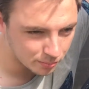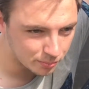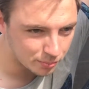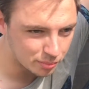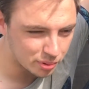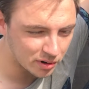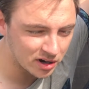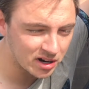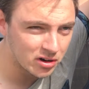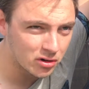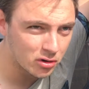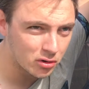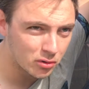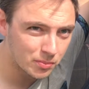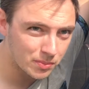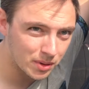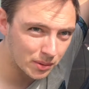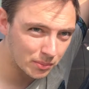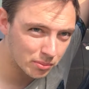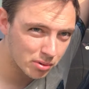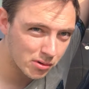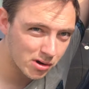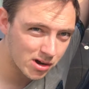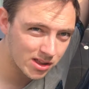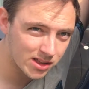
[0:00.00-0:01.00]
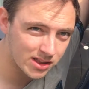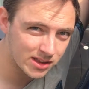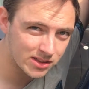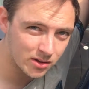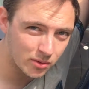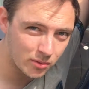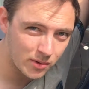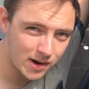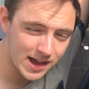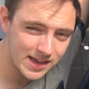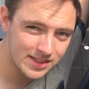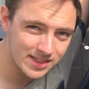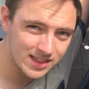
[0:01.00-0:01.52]
brittle, but brittle in the
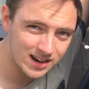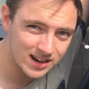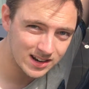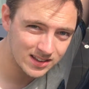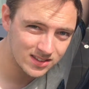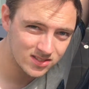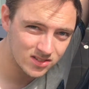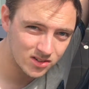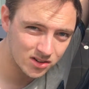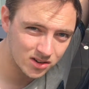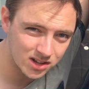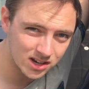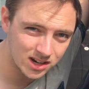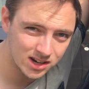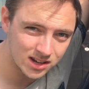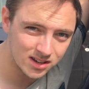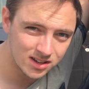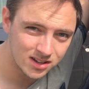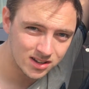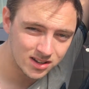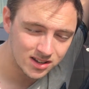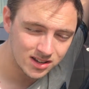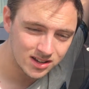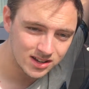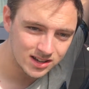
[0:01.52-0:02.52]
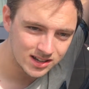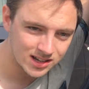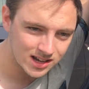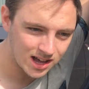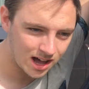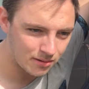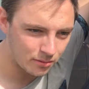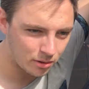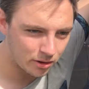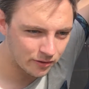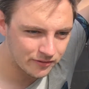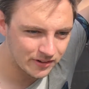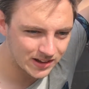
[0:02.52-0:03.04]
way that it's not going to
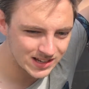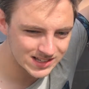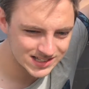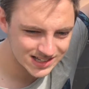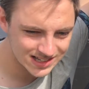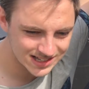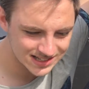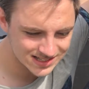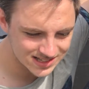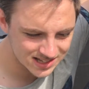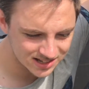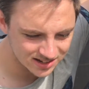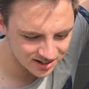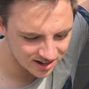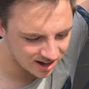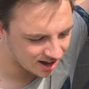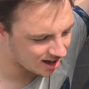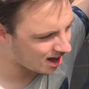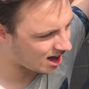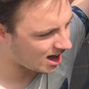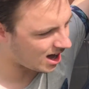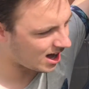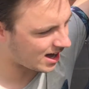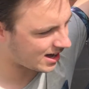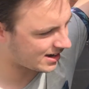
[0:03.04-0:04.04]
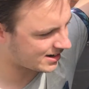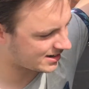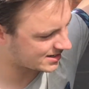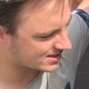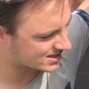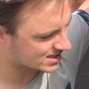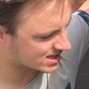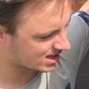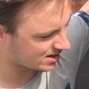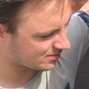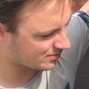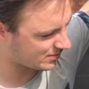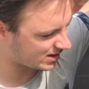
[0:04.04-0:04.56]
come off easily. It's going to go hard and it's
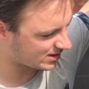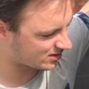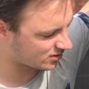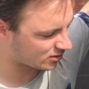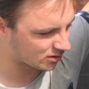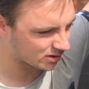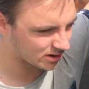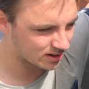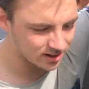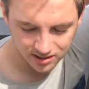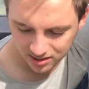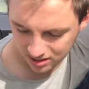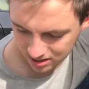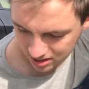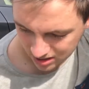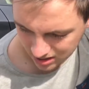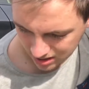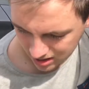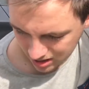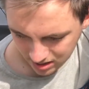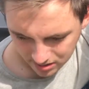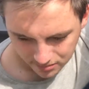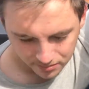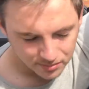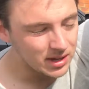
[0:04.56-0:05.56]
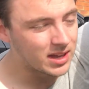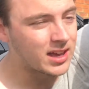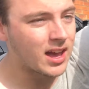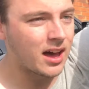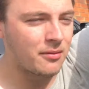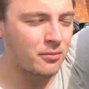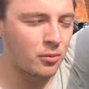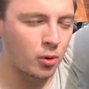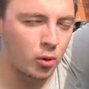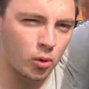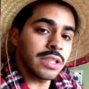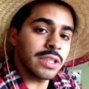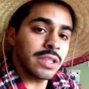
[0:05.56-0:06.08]
going to be sort of
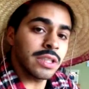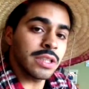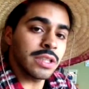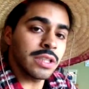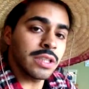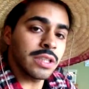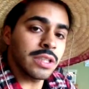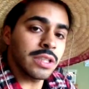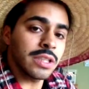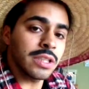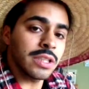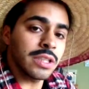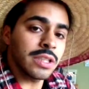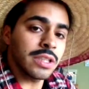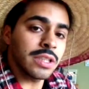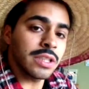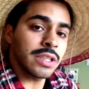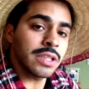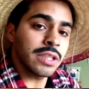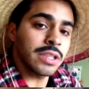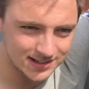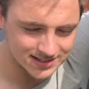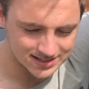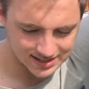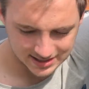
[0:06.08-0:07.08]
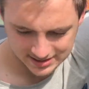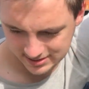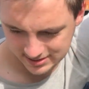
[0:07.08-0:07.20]
become all fun with the paint.